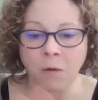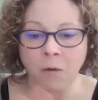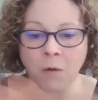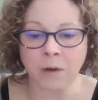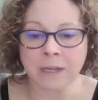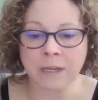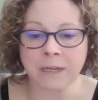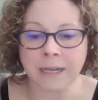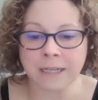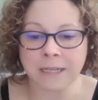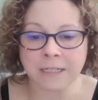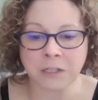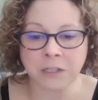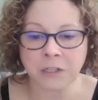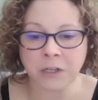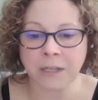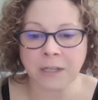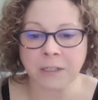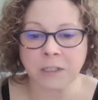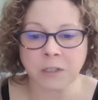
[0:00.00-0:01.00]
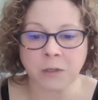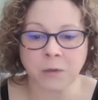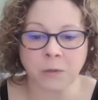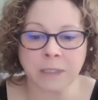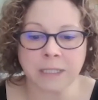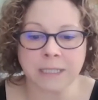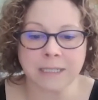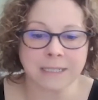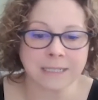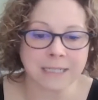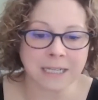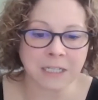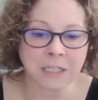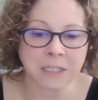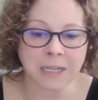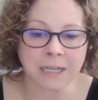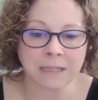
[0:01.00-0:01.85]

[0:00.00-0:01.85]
organize a child's schooling such